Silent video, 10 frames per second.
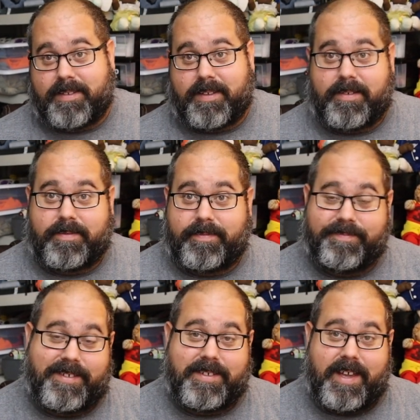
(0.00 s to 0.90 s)
so
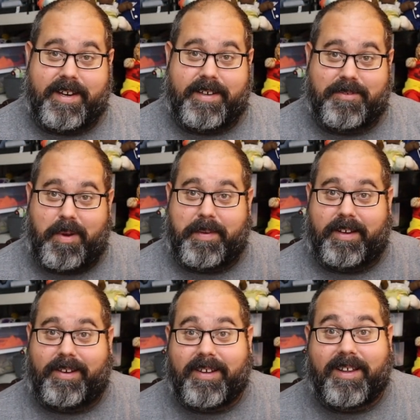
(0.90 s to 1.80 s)
this editing's probably
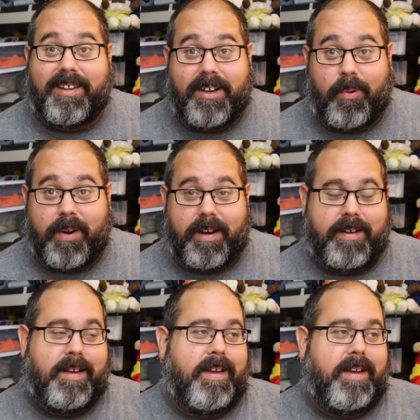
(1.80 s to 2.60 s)
going to look a little weird.